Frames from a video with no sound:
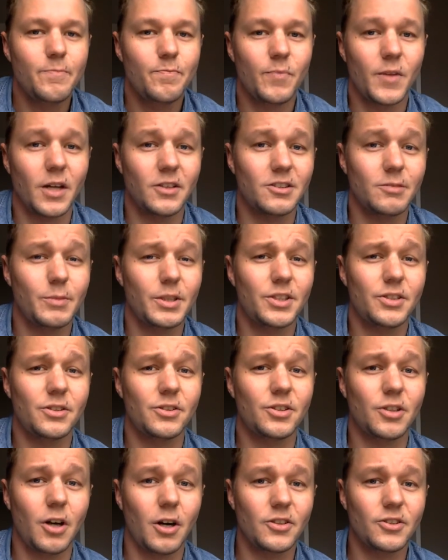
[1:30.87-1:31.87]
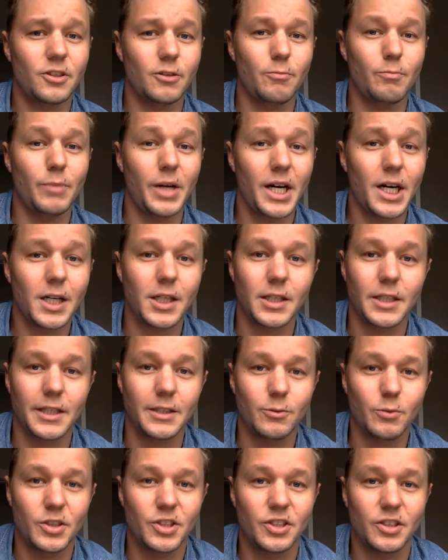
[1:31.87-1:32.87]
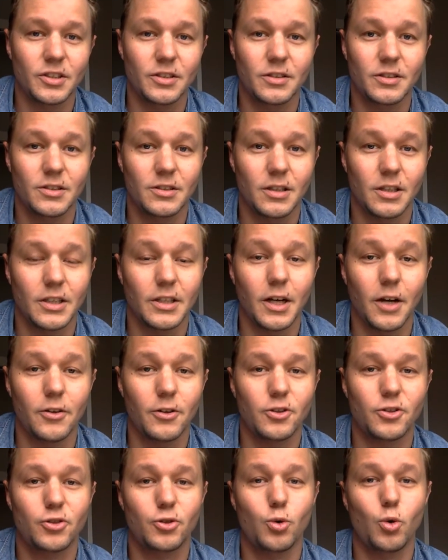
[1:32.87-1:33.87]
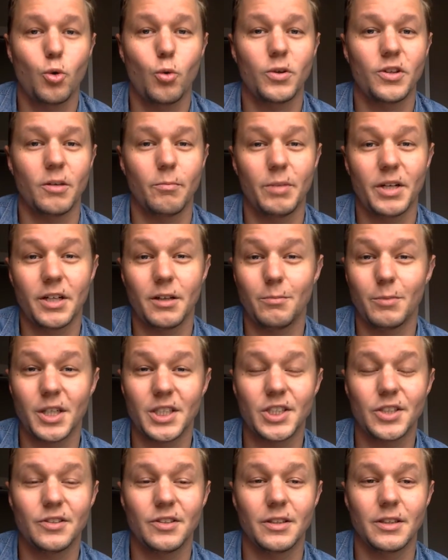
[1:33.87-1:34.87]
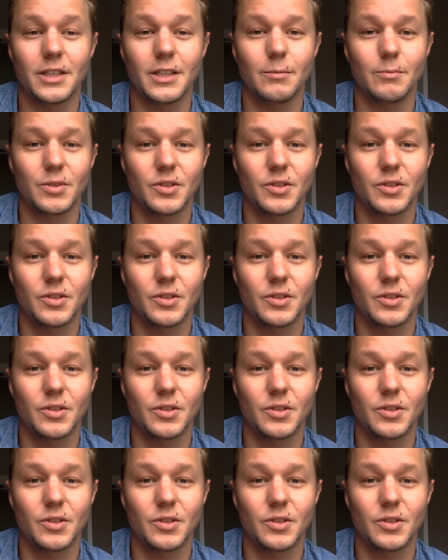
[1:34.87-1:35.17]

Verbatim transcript: Not to mention, there's also Maryland, which is another school with a bigger budget than them.